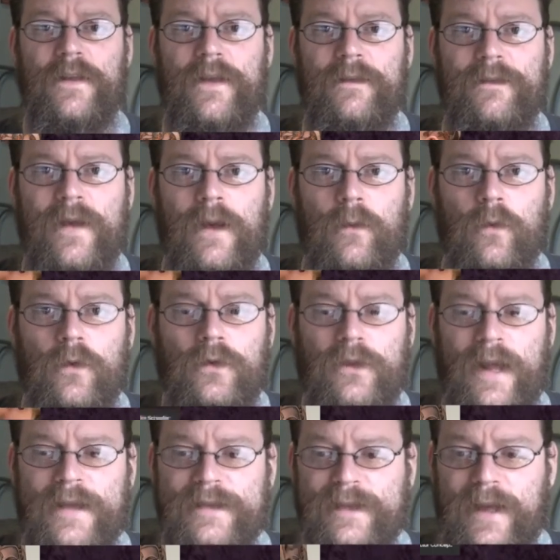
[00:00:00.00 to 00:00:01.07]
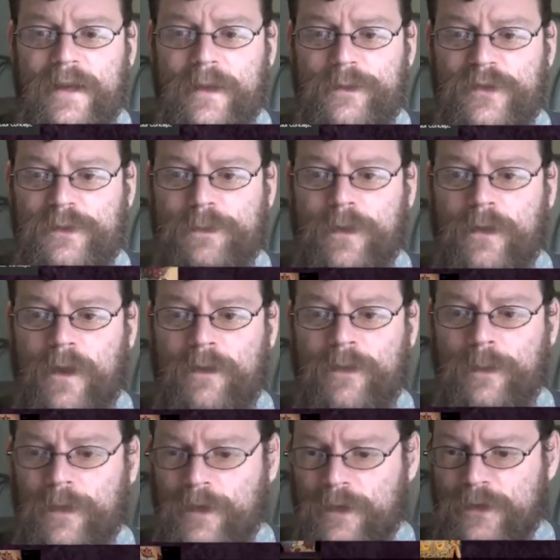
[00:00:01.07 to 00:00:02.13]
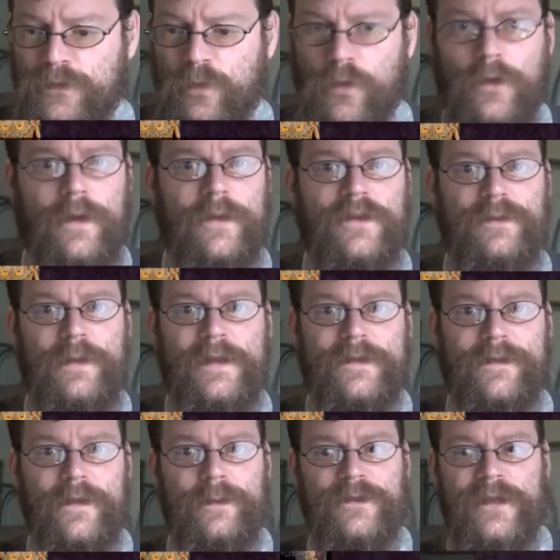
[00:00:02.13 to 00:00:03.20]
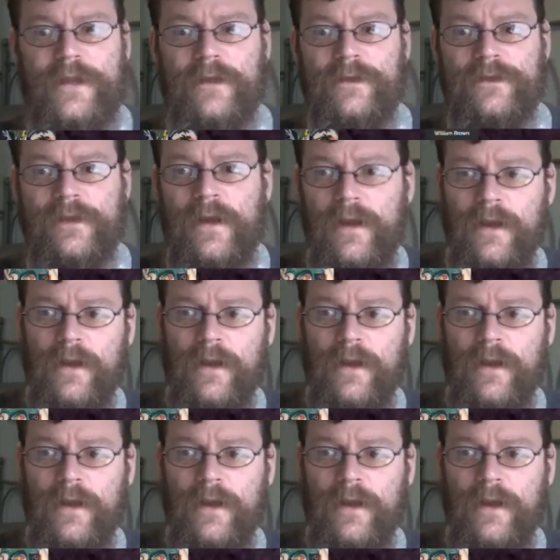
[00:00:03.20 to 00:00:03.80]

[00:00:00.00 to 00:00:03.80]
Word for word: that they've got world-class lineups, but everybody's work speaks for themselves.